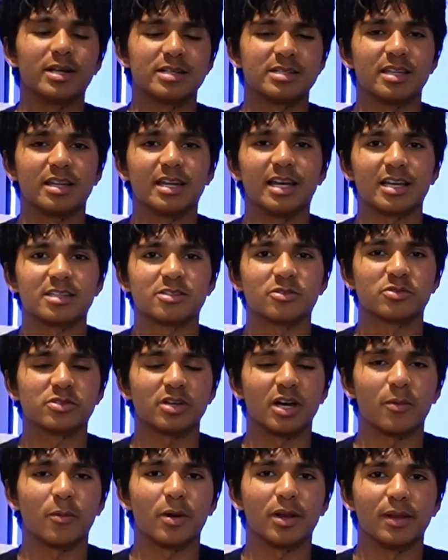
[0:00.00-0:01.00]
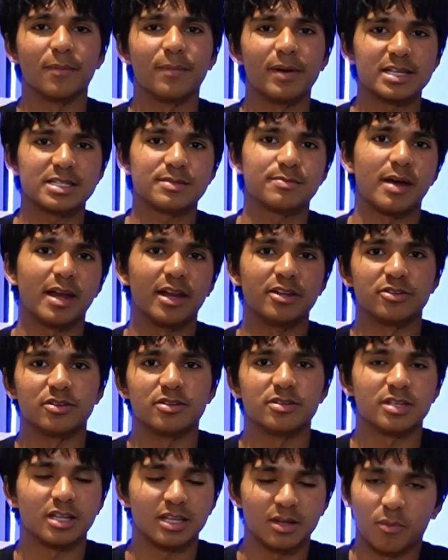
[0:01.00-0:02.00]
week to the next, looks like one of the best
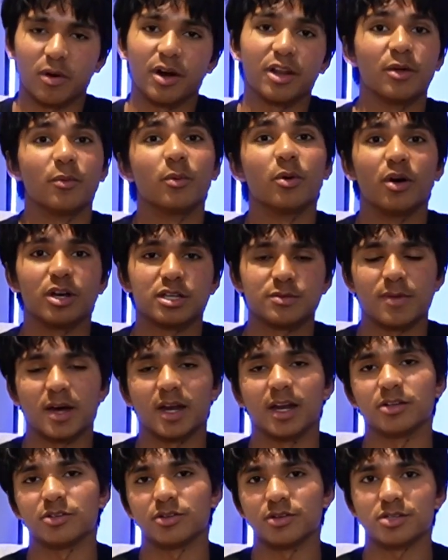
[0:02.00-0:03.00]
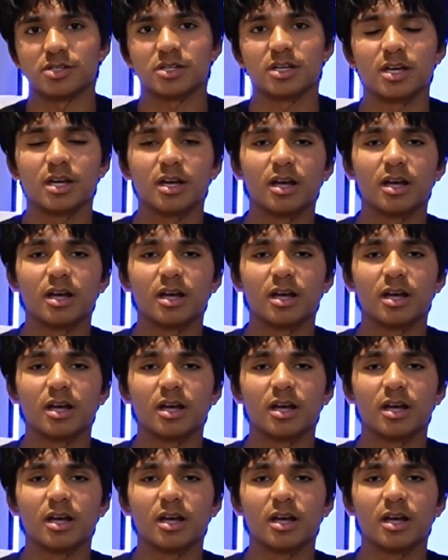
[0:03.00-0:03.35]
managers and then one of the worst managers.